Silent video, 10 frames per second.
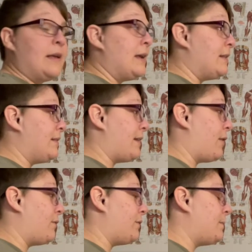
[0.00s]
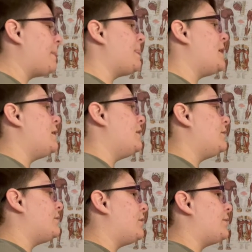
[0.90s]
itself.
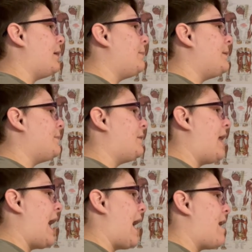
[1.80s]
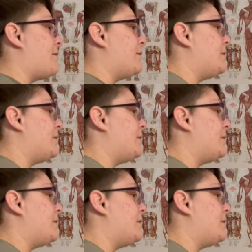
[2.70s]
So some people have